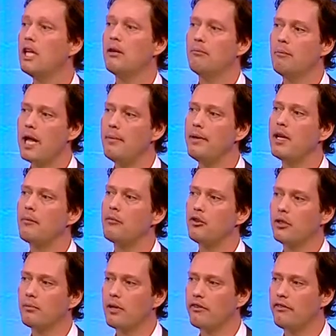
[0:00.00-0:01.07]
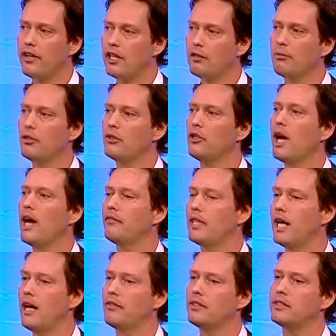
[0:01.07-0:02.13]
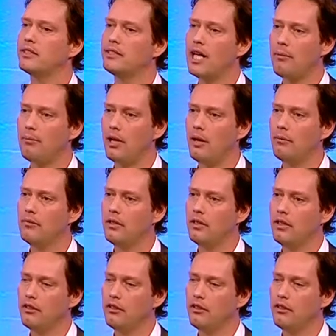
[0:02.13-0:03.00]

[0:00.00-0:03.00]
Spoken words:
maybe I'm using my Facebook, you have to have a step up,